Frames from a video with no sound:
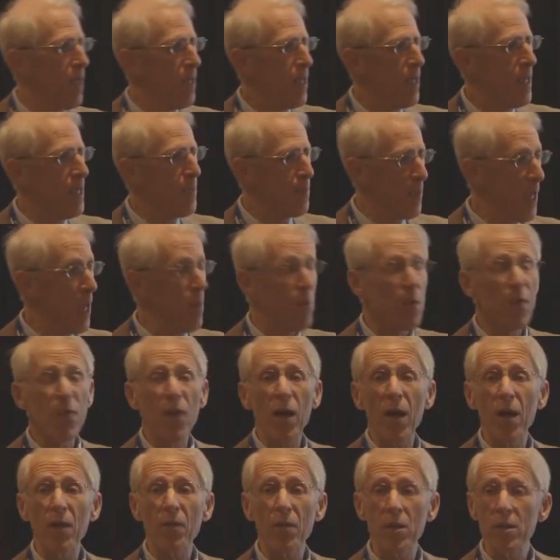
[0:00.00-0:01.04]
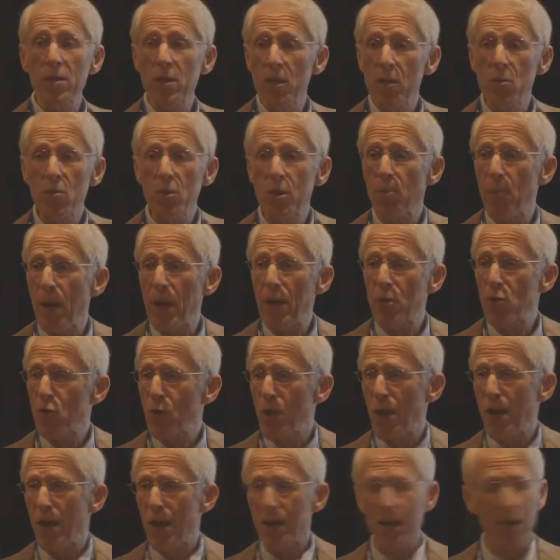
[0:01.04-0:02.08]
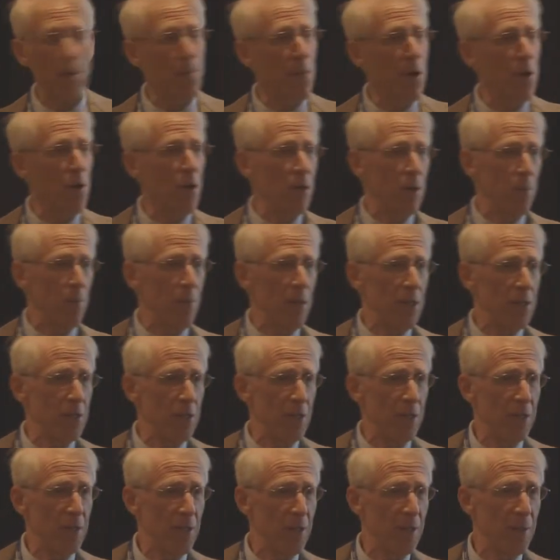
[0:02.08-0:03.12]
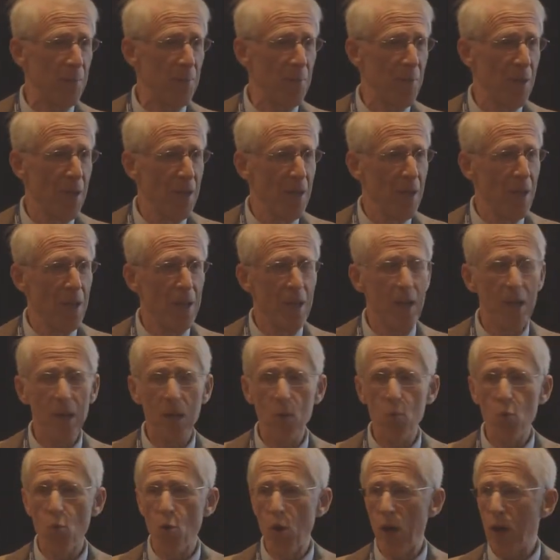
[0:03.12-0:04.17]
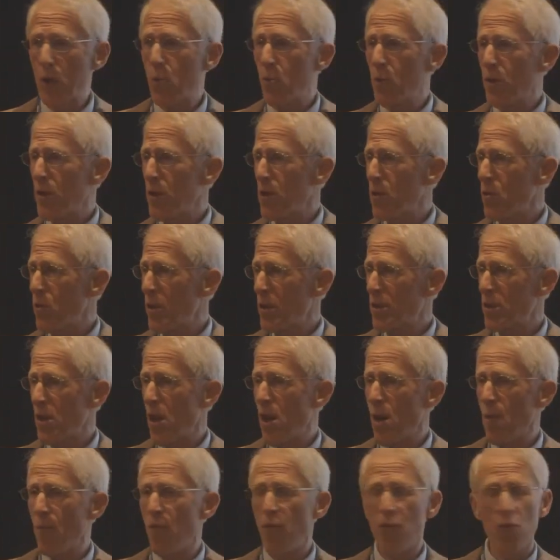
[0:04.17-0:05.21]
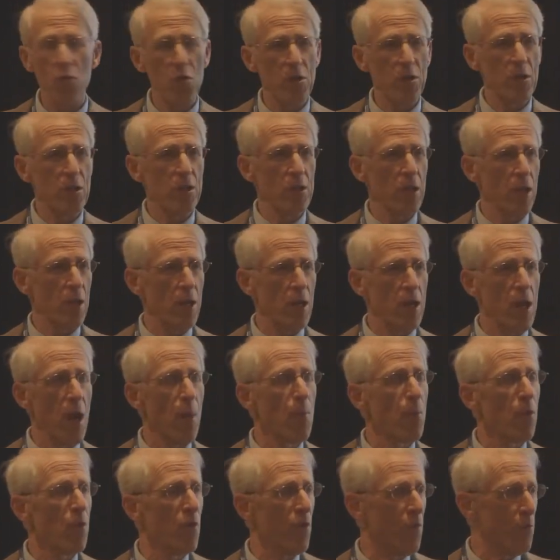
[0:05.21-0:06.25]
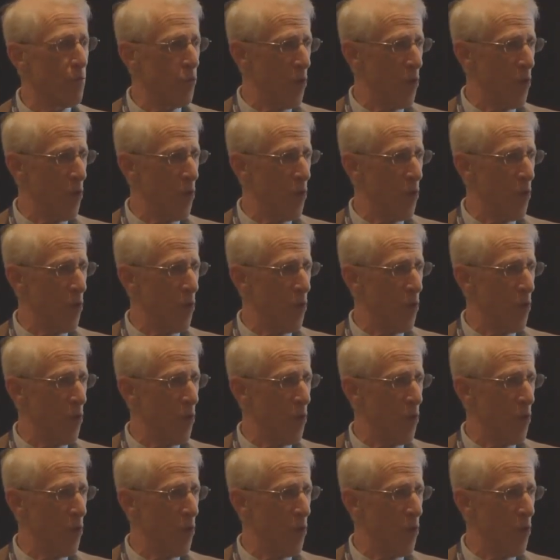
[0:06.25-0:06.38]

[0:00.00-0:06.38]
became involved because he was a patriotic American, basically. He had worked with the U.S. Armed Forces on a number of